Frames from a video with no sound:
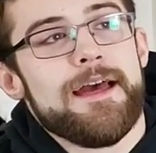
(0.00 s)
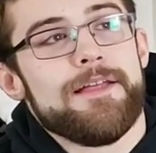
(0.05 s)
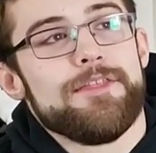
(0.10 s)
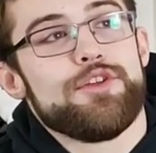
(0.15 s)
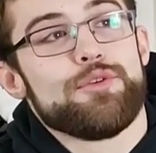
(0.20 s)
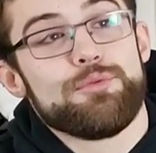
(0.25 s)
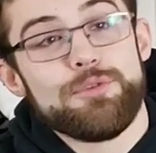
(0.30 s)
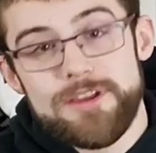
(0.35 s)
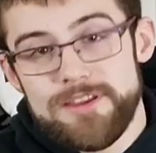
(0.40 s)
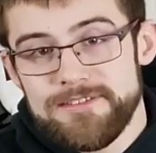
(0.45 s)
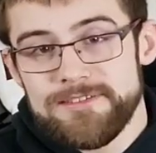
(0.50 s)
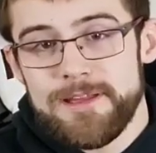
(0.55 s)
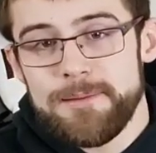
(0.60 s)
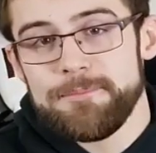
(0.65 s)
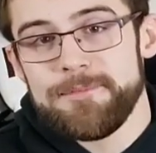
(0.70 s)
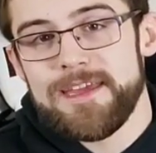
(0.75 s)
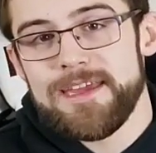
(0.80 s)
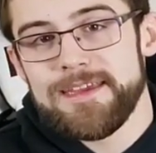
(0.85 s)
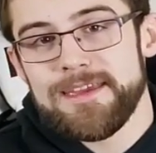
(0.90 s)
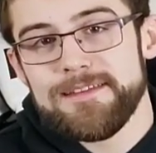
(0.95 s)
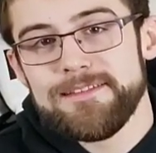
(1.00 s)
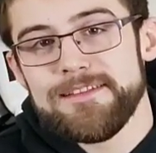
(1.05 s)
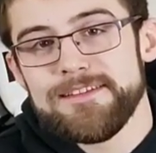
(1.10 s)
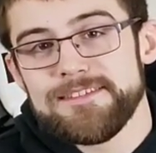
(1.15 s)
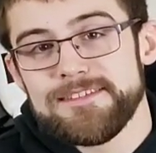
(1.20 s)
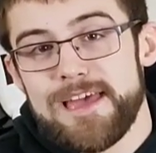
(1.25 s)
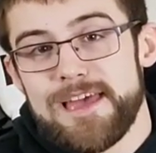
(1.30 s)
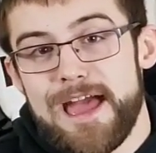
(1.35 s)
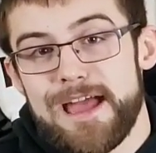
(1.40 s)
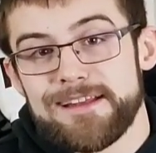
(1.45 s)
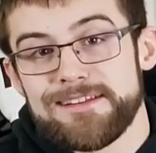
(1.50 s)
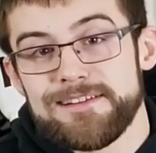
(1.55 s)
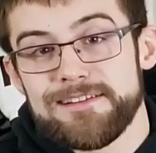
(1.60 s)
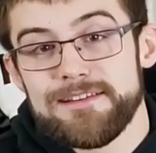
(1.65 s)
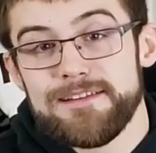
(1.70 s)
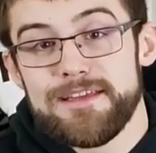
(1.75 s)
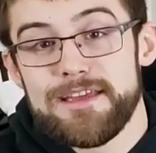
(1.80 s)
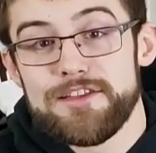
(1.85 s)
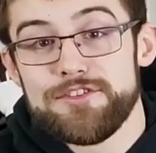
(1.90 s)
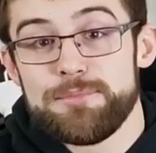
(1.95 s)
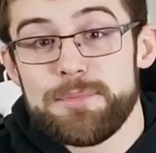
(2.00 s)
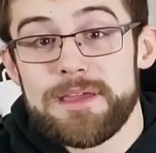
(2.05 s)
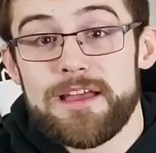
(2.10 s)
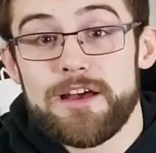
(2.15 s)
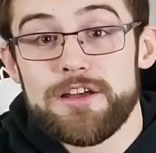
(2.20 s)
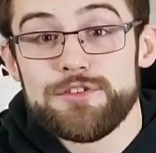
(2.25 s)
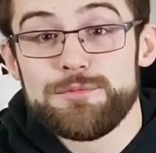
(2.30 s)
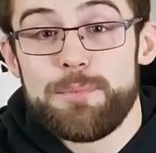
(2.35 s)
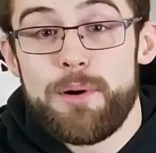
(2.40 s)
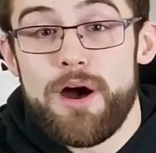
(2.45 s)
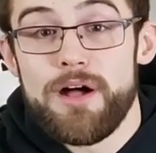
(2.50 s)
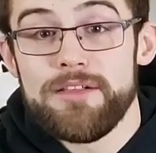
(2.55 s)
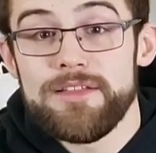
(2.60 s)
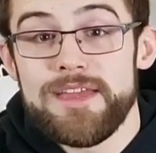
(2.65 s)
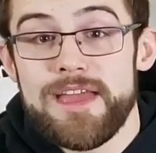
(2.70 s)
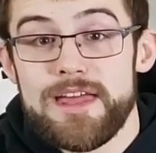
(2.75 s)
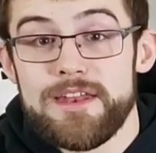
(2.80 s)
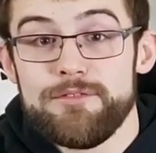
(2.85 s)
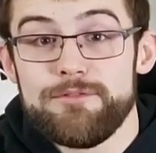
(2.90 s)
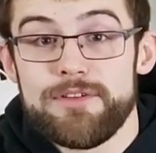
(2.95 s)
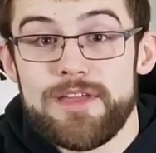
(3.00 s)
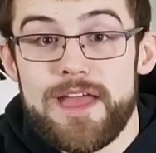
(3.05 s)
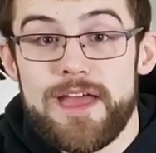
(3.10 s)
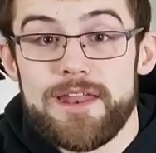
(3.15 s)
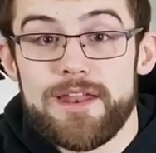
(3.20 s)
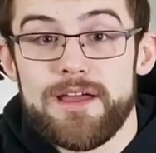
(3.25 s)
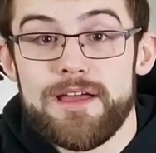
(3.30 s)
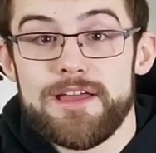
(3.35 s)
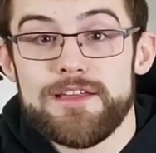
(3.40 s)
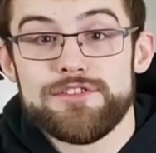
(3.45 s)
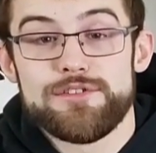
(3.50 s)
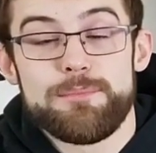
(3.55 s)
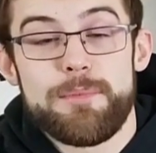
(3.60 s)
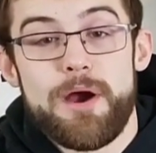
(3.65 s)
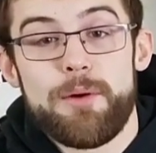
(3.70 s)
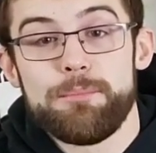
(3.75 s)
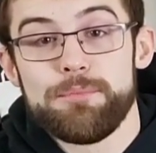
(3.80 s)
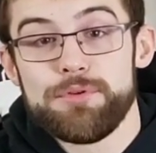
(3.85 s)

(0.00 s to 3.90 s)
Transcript: the reason I'm taking this action is because Polyana Viana is about